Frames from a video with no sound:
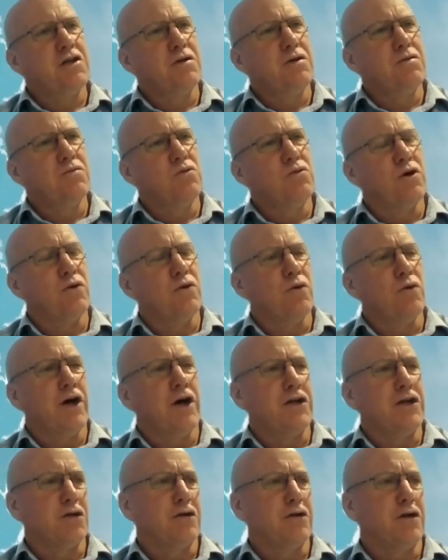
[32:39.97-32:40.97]
in what
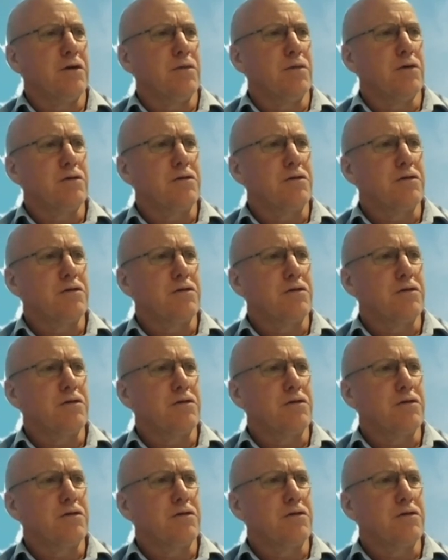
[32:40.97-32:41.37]
way? Sorry, I'm not.